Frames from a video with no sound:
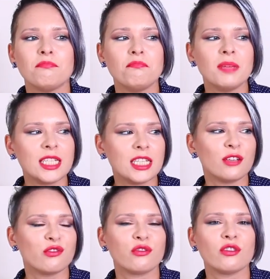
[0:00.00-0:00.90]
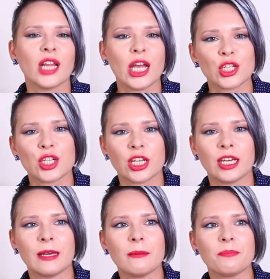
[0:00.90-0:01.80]
meaty
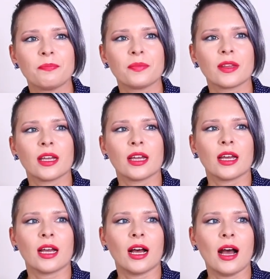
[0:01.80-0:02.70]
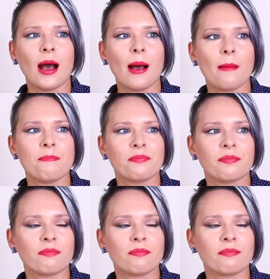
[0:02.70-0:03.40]
fleshy um,